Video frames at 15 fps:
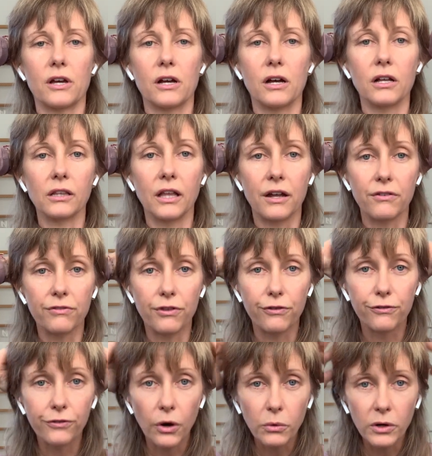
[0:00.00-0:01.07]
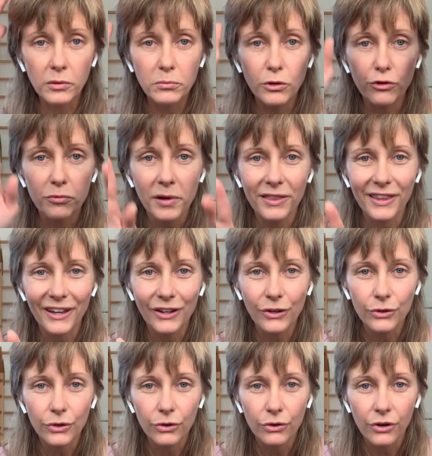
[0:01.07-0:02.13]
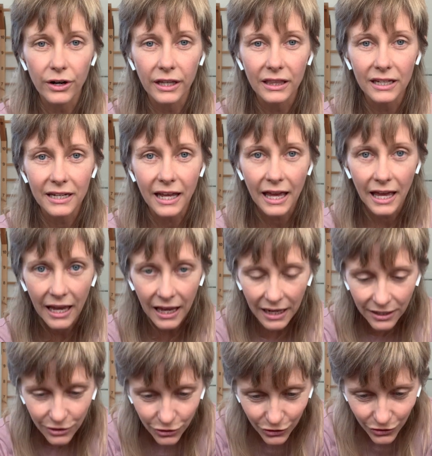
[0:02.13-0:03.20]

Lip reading: a lot of the forward movement that you do during the day.